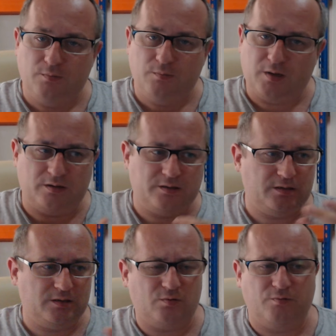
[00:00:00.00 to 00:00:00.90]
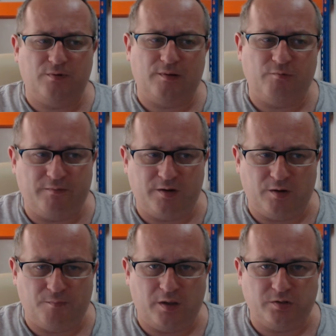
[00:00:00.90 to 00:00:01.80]
Because it's all re relevant
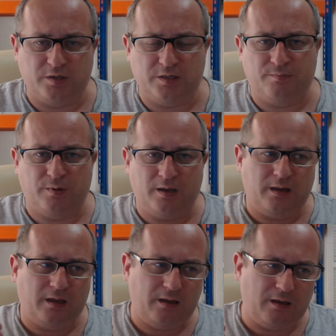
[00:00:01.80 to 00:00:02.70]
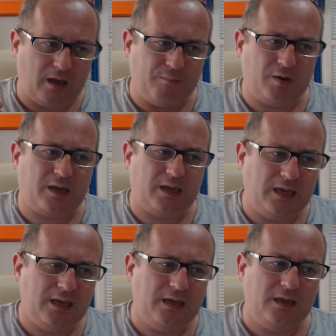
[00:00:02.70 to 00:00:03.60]
on budgets, but I'm a
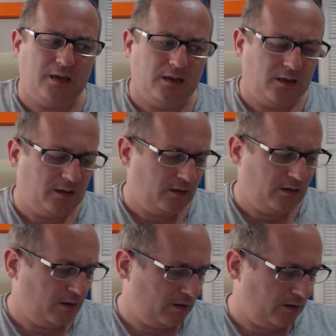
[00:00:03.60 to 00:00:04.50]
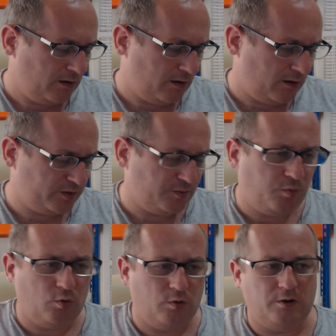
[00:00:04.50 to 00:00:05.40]
key uh,
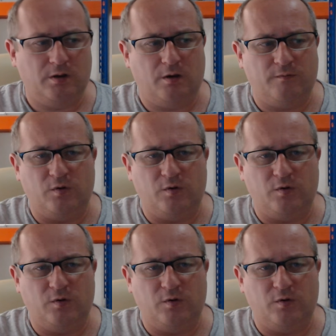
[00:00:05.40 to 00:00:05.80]
supporter of